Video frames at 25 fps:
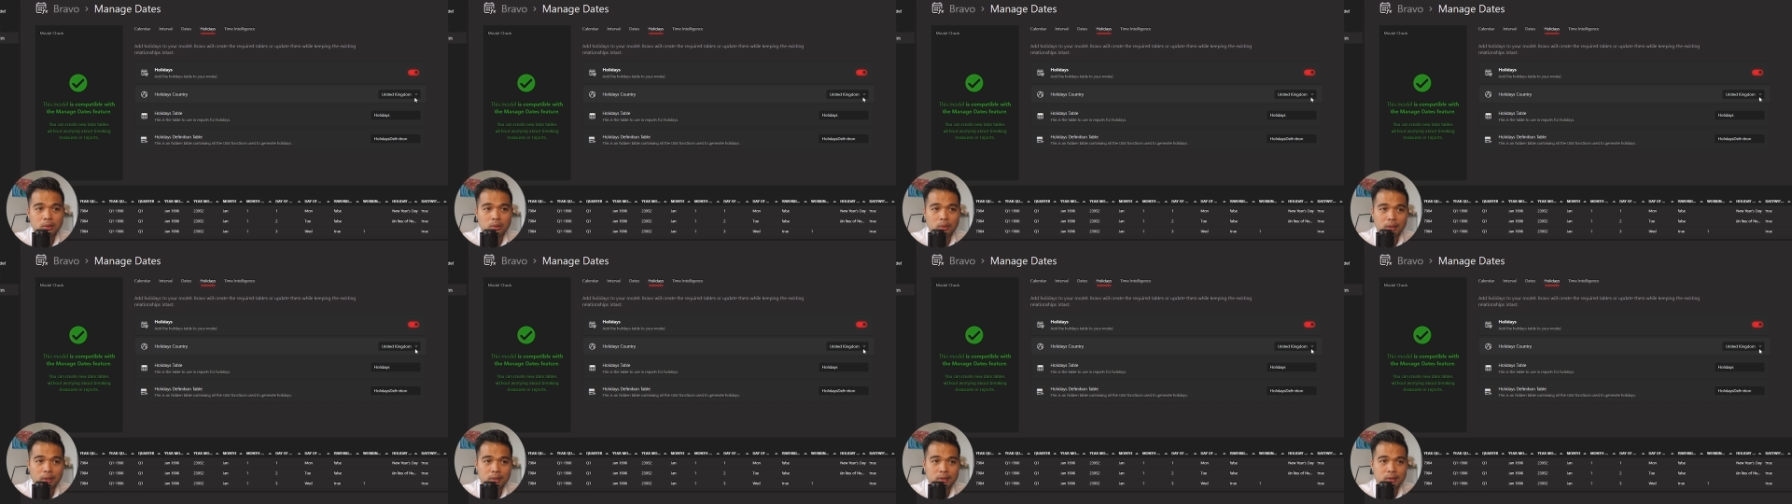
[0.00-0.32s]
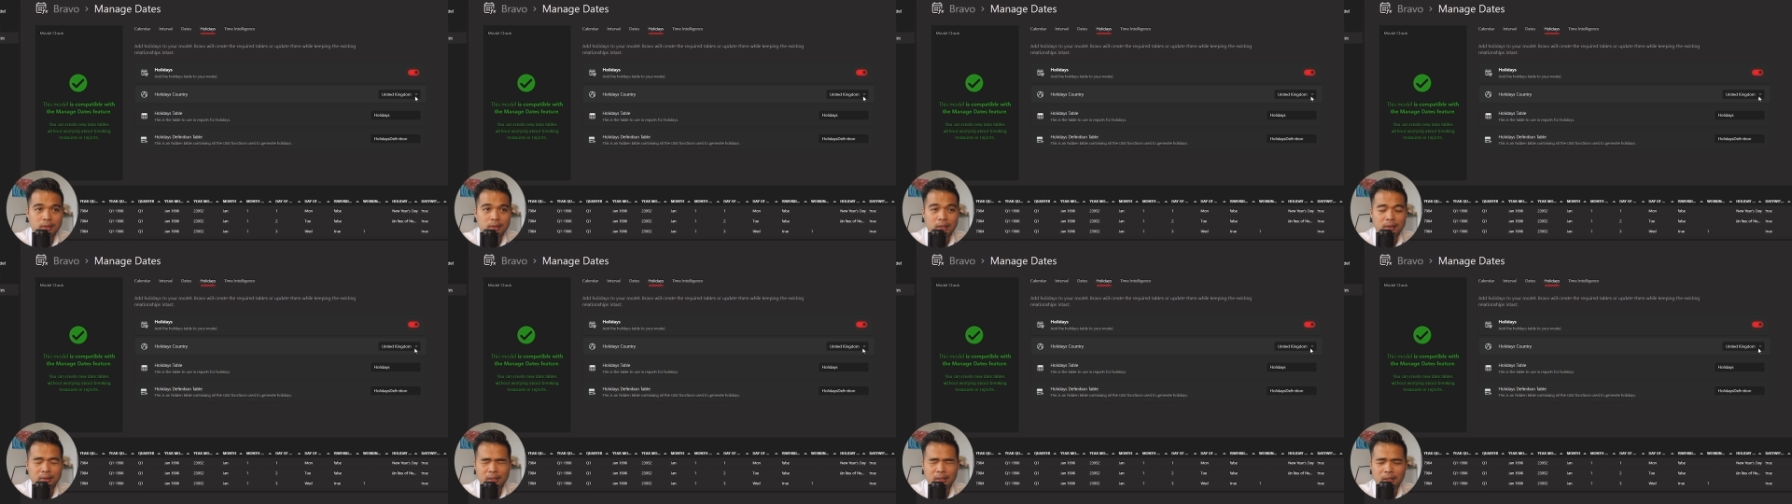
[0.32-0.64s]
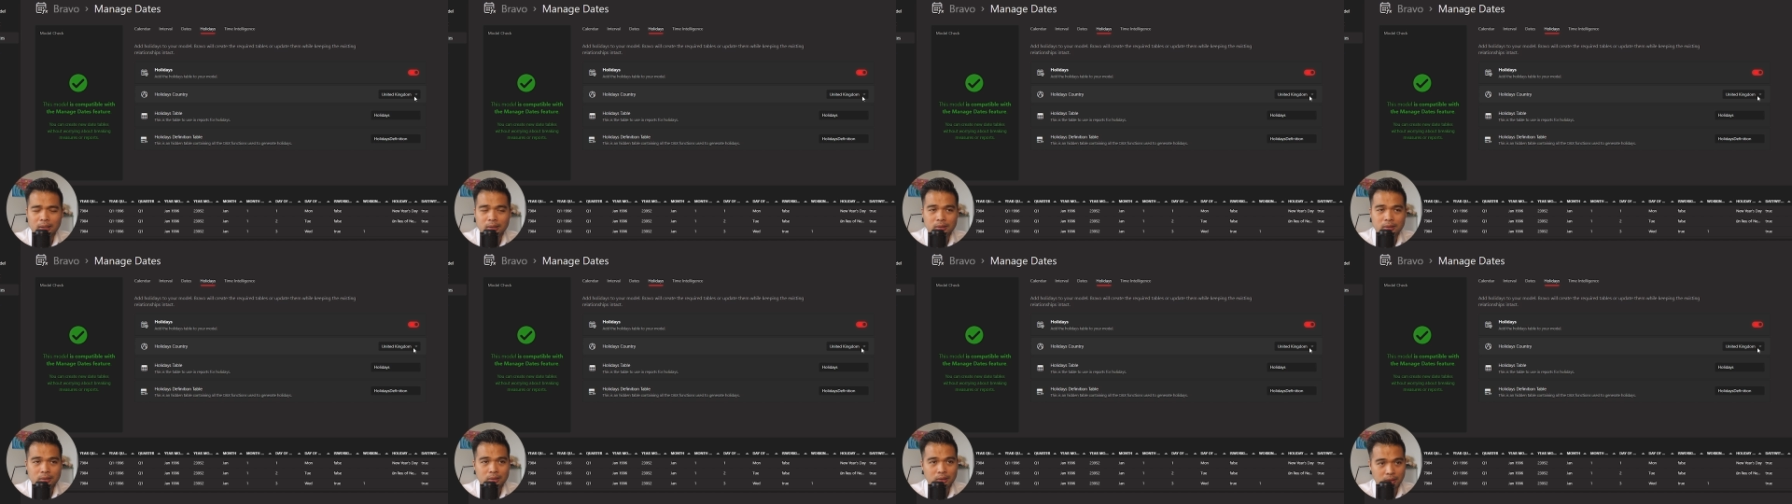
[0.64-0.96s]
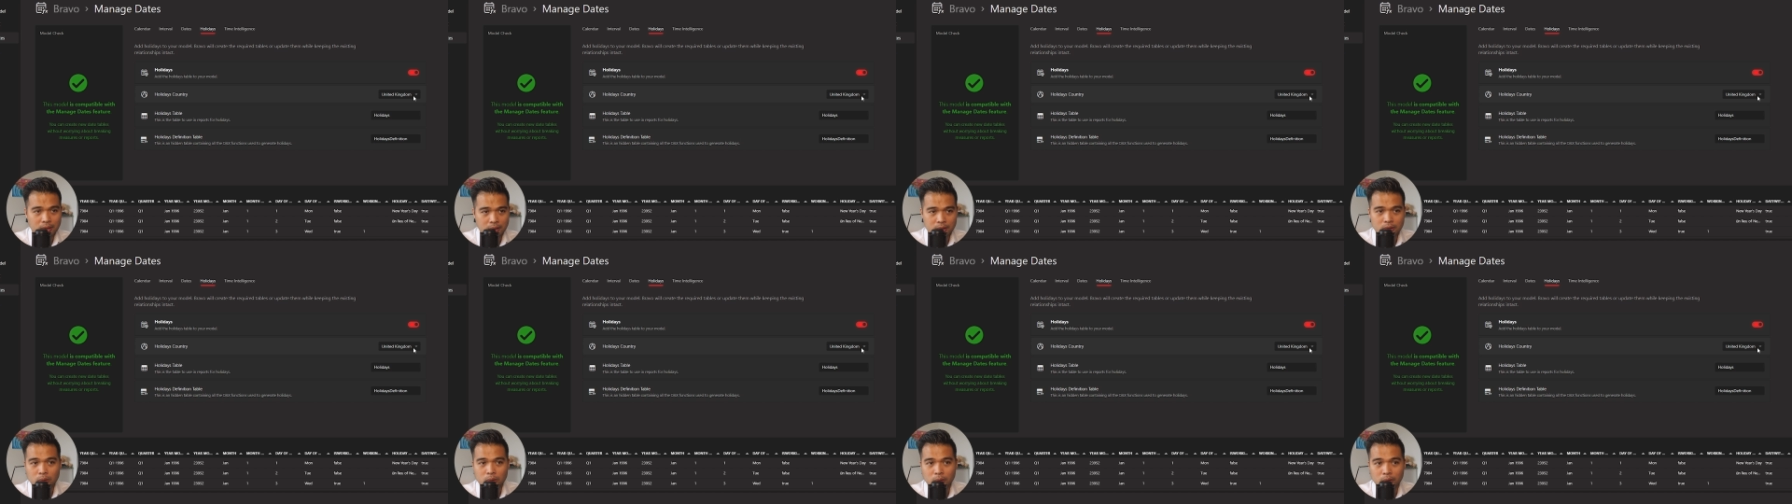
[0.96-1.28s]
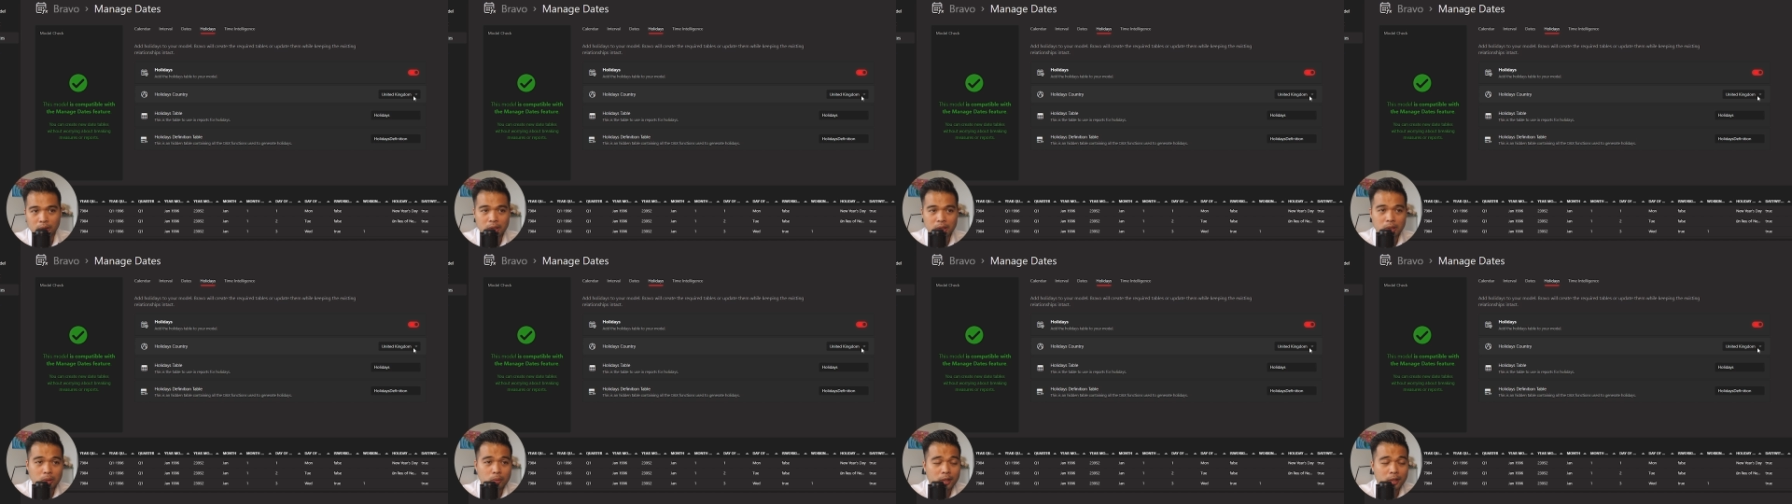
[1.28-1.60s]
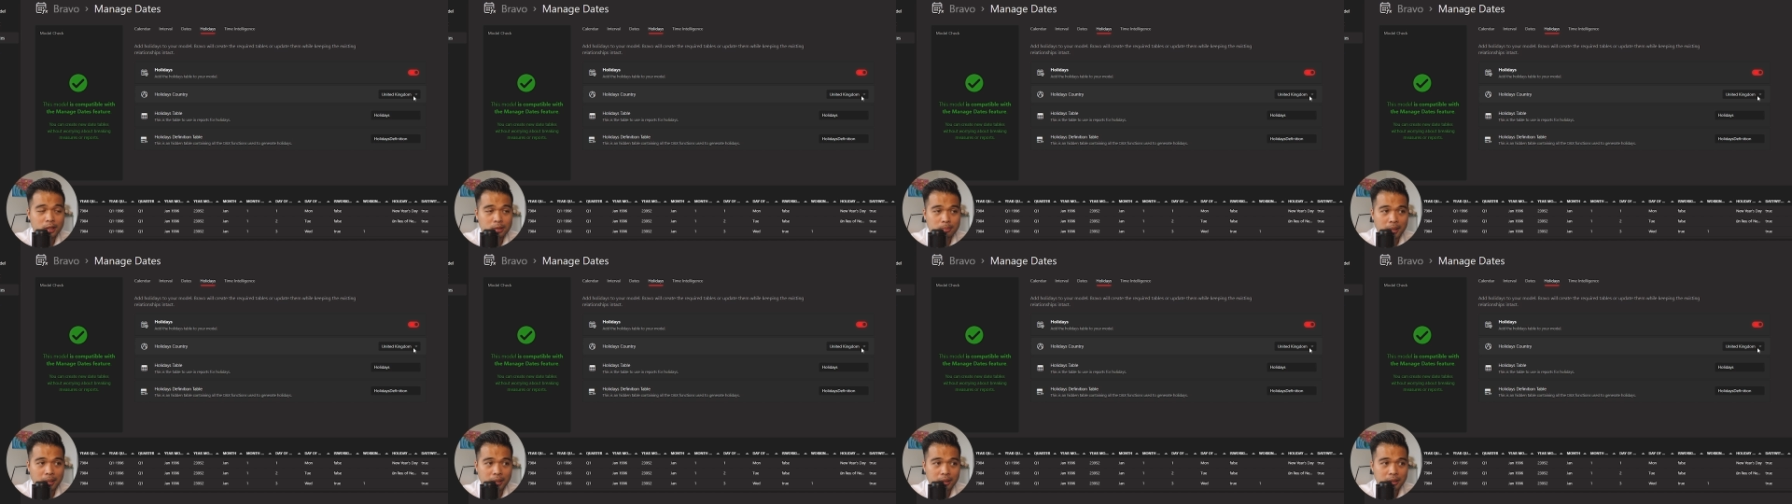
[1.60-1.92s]
you can set that it's already U
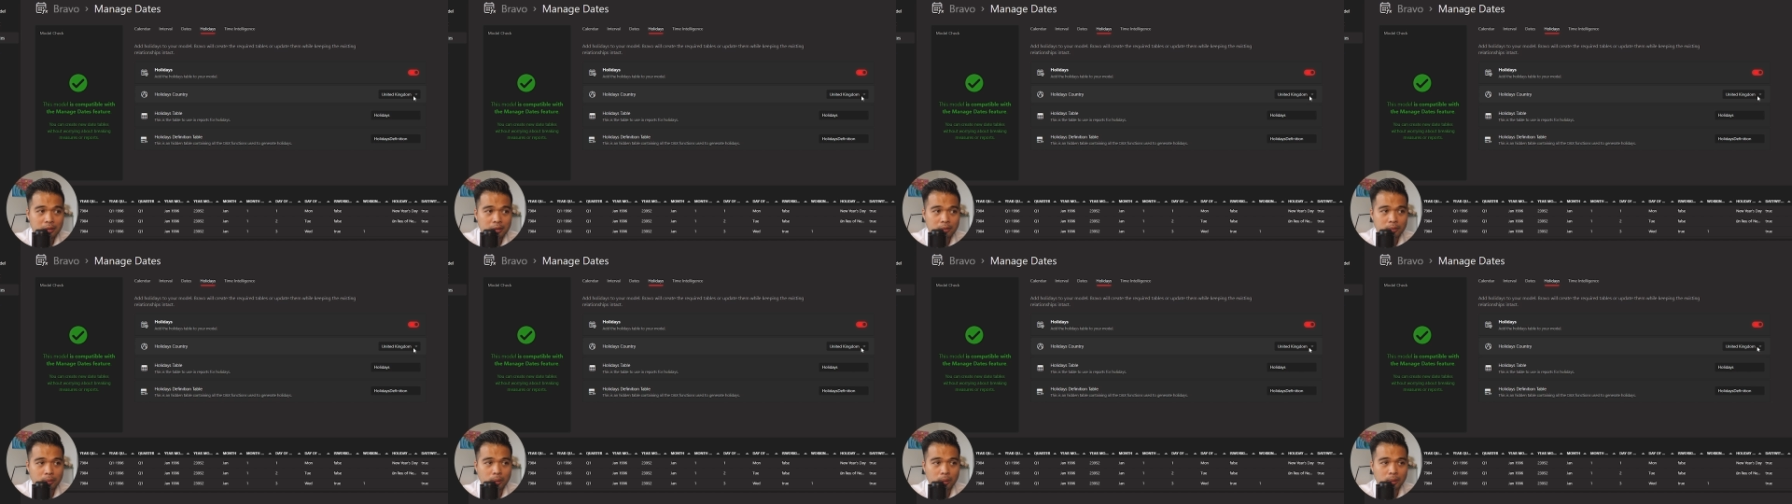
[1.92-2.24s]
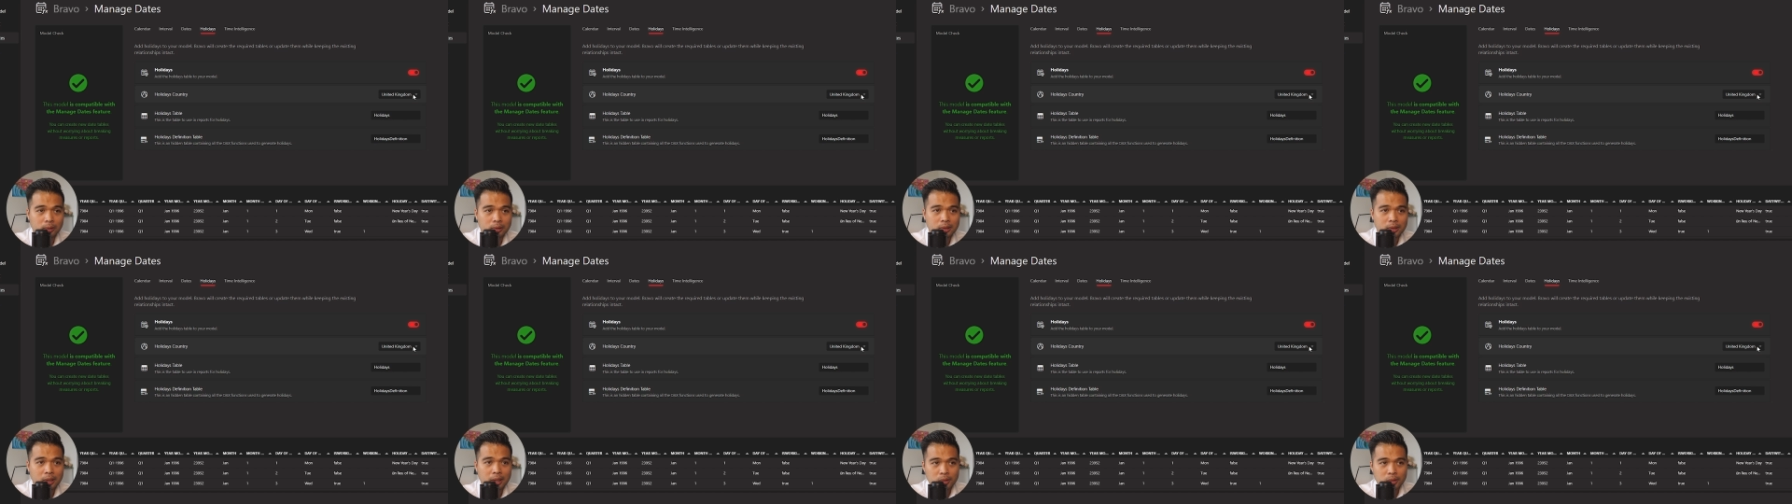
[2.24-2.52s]
S by default.